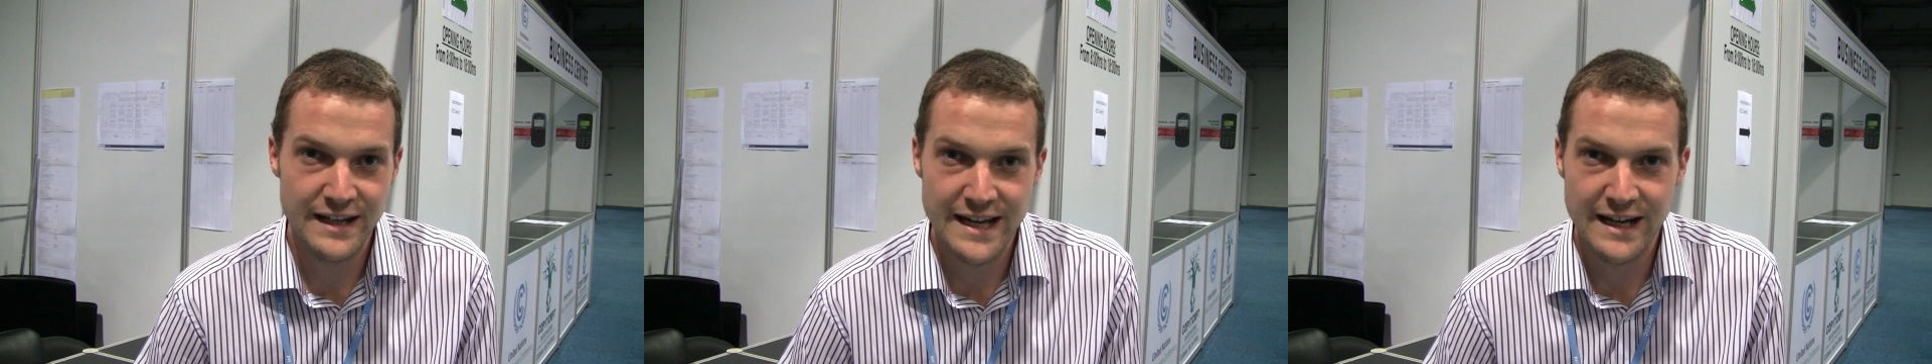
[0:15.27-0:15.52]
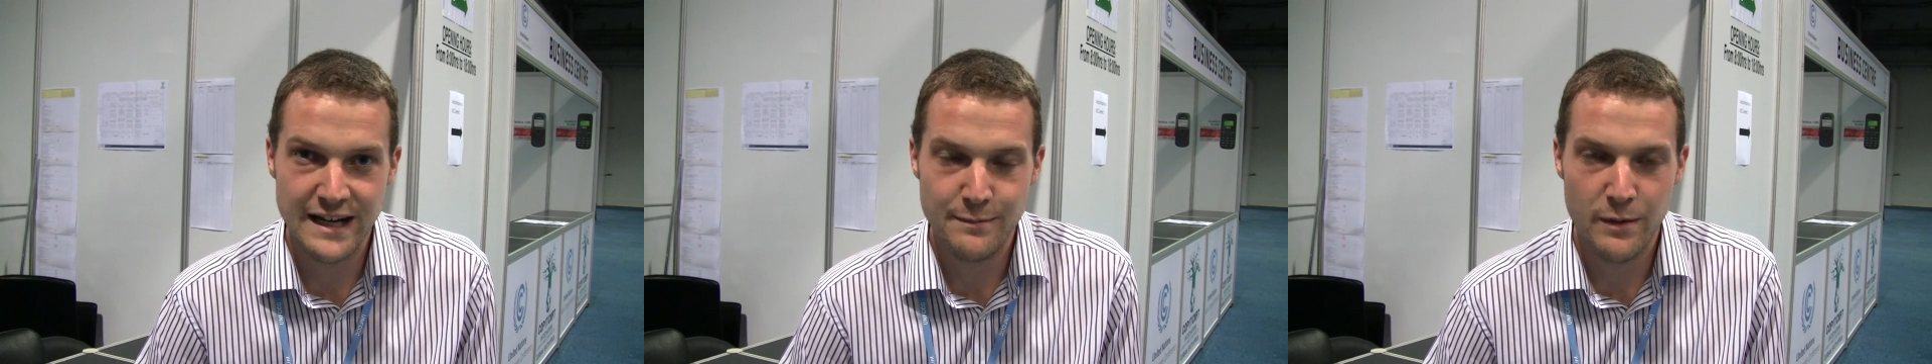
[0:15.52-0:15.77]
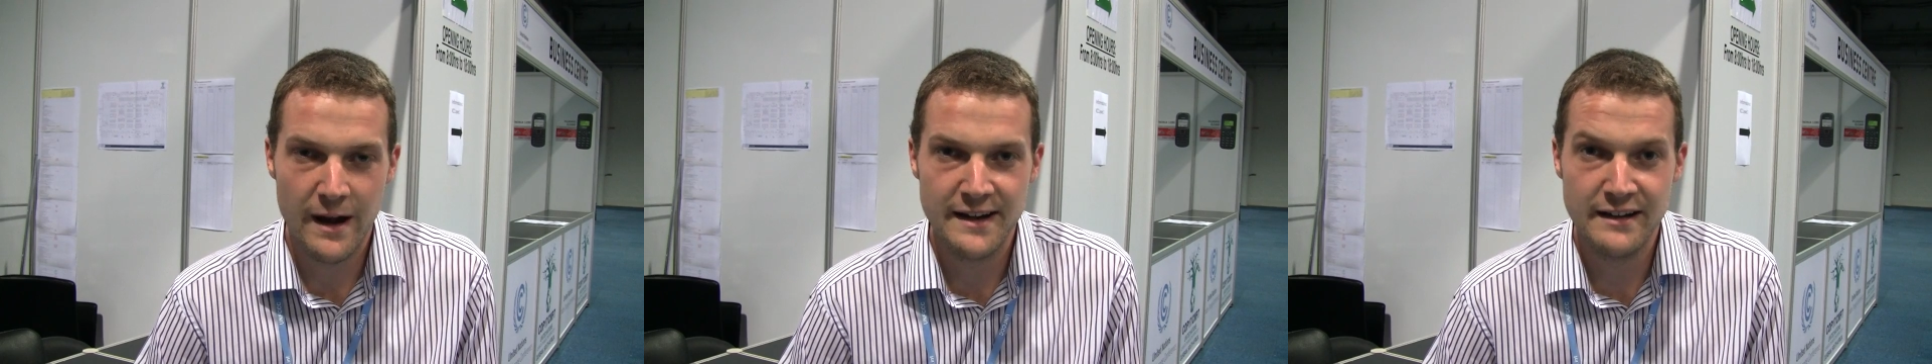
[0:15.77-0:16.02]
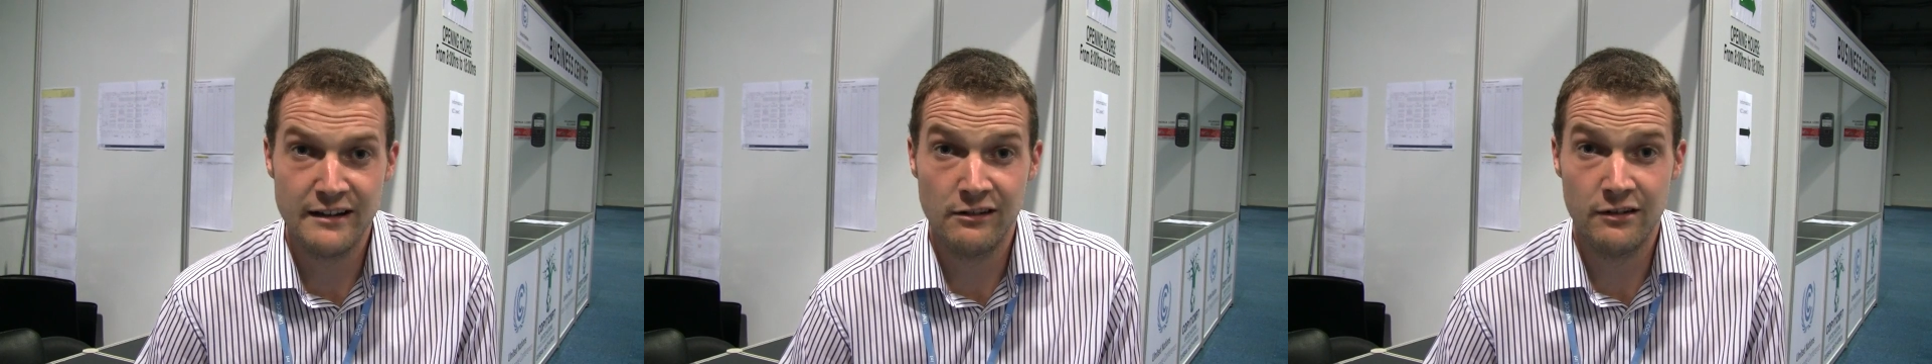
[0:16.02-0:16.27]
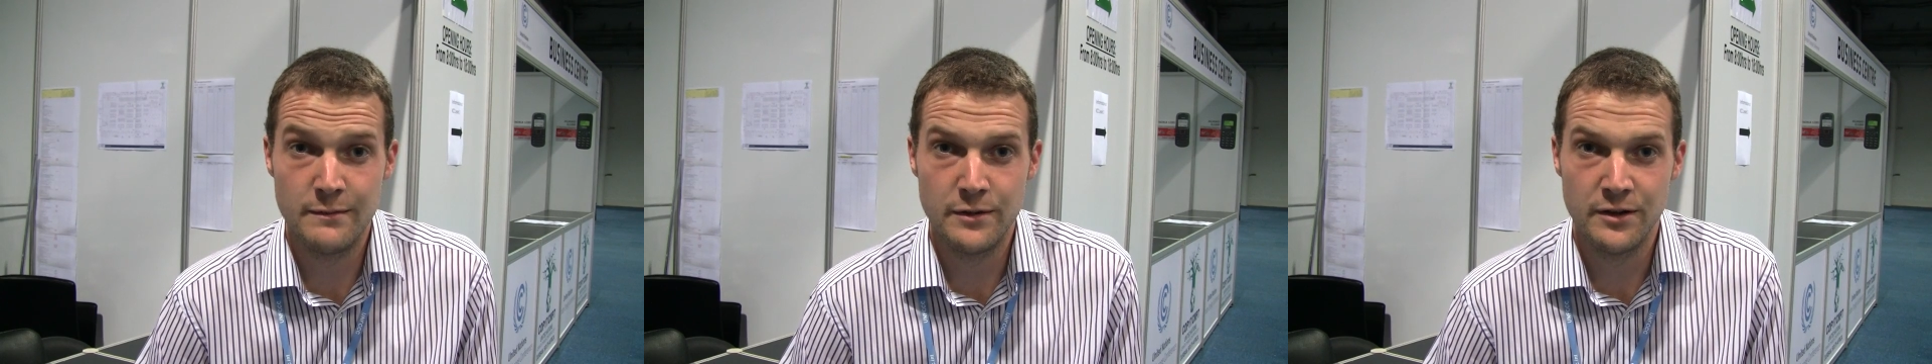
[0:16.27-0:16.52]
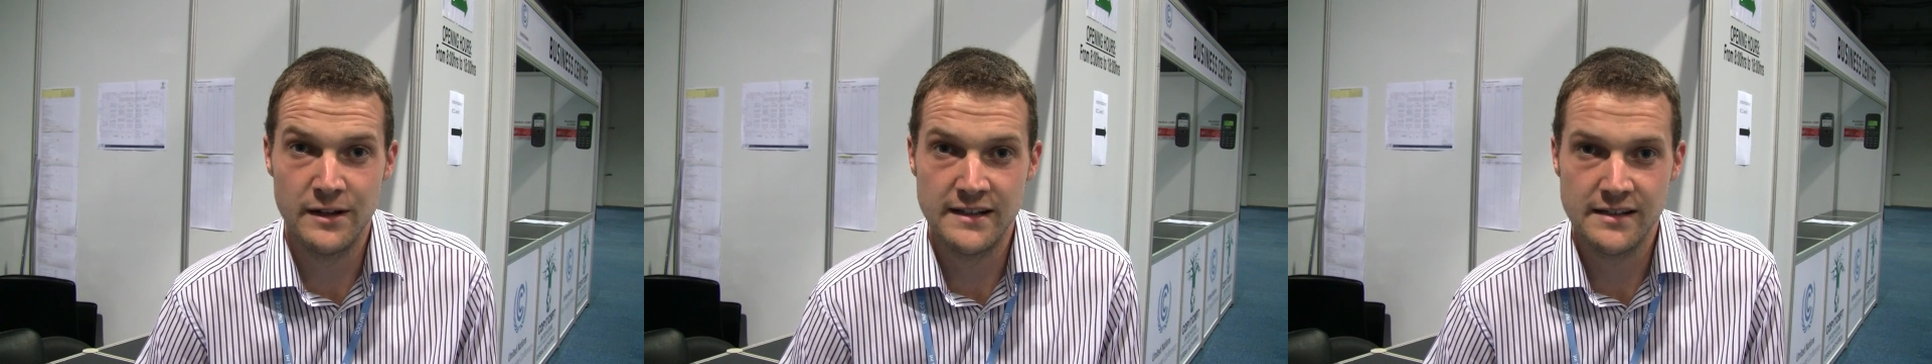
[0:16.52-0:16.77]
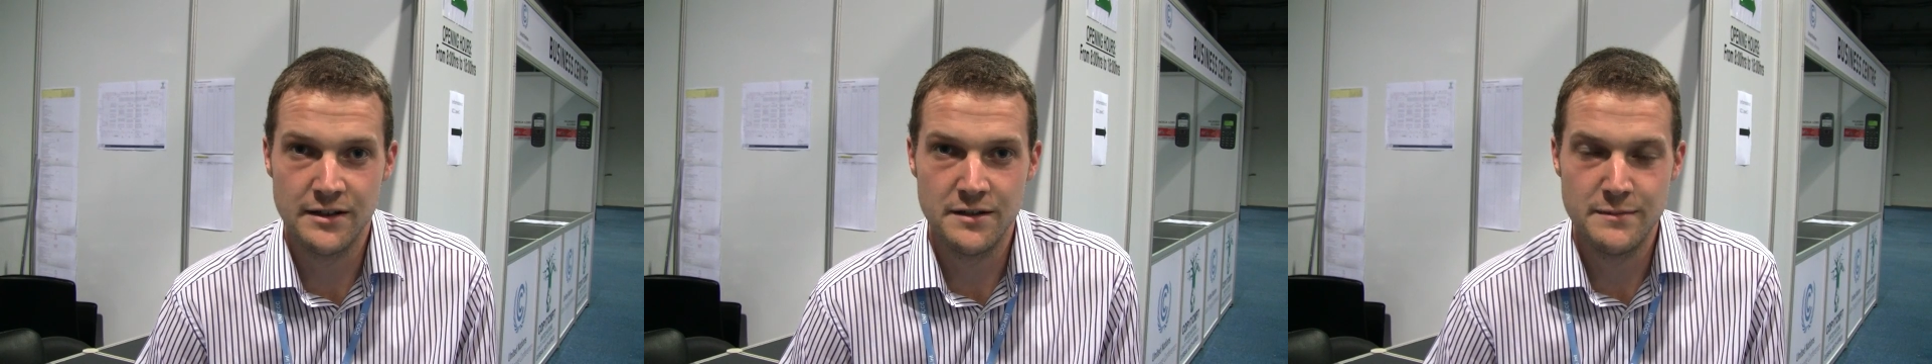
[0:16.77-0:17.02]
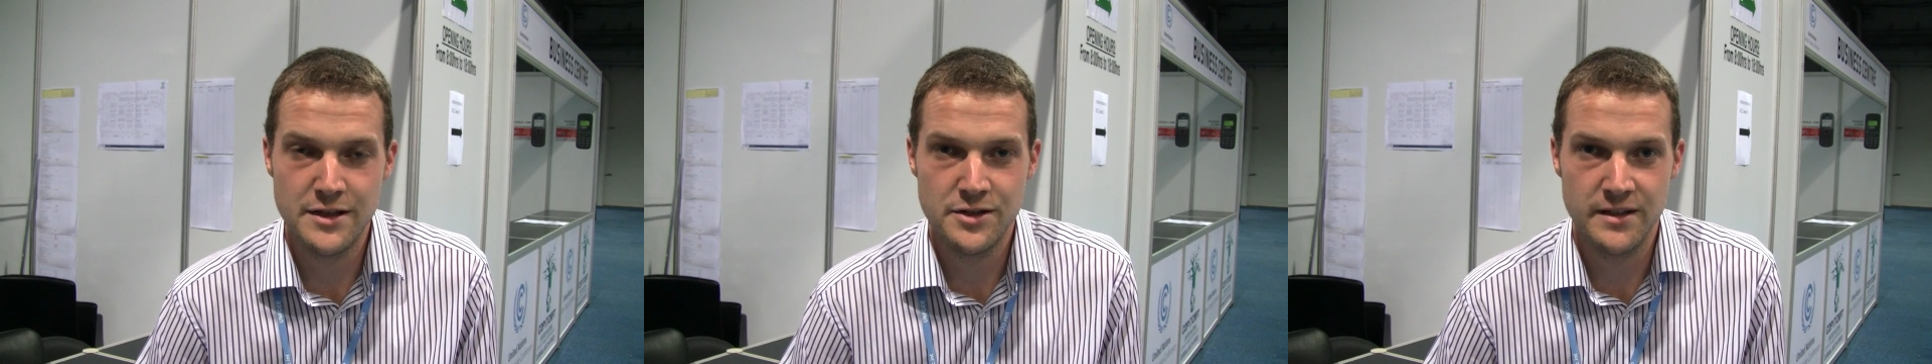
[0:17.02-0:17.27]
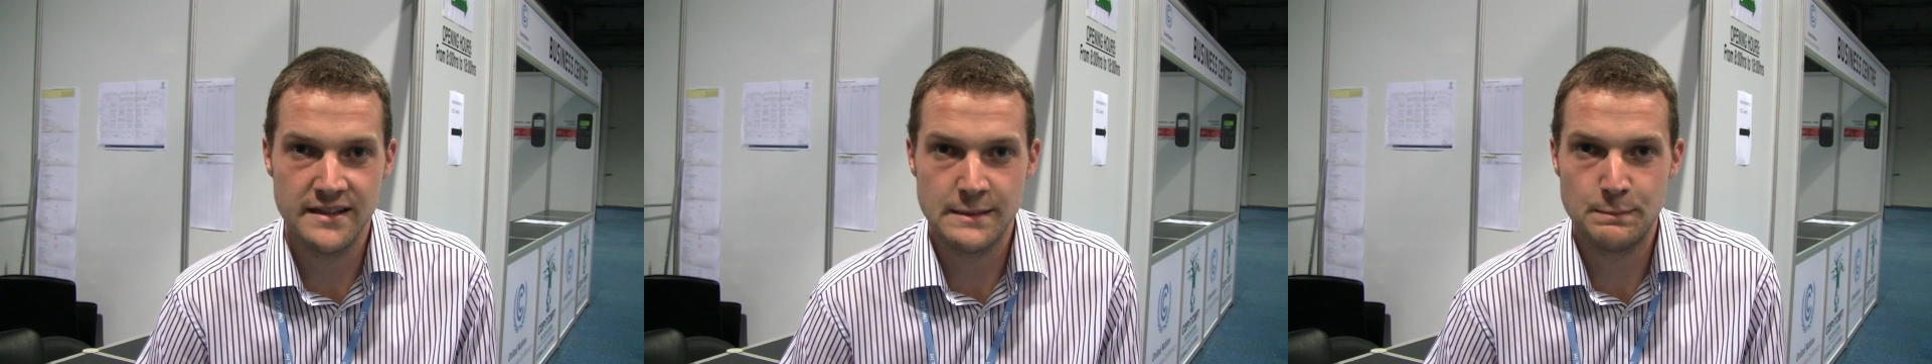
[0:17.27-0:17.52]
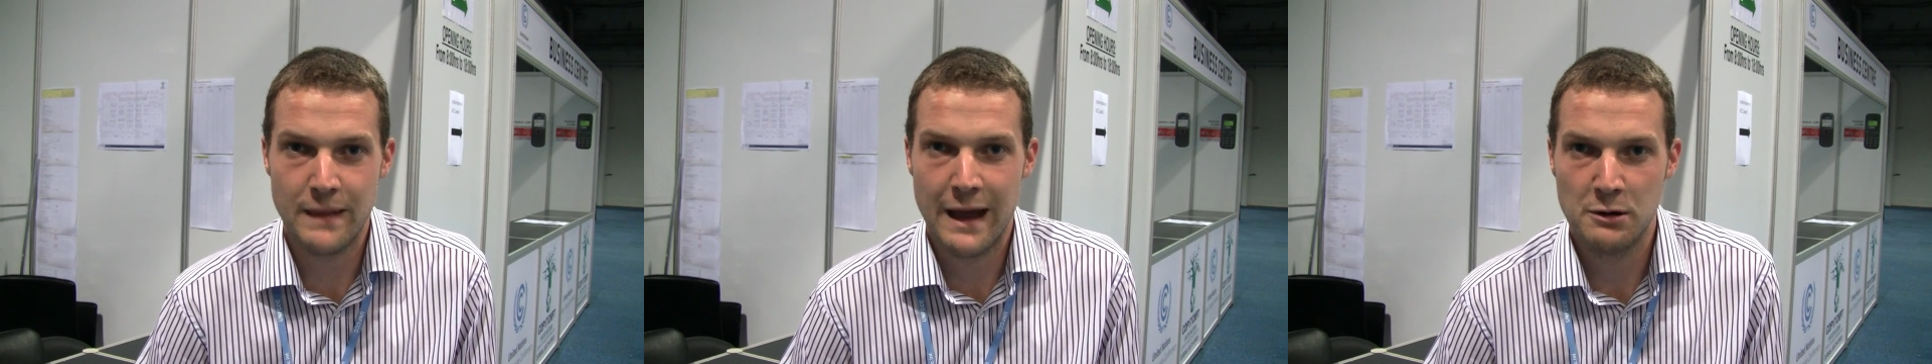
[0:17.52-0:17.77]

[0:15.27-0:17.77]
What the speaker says: legally binding agreement on its own emissions.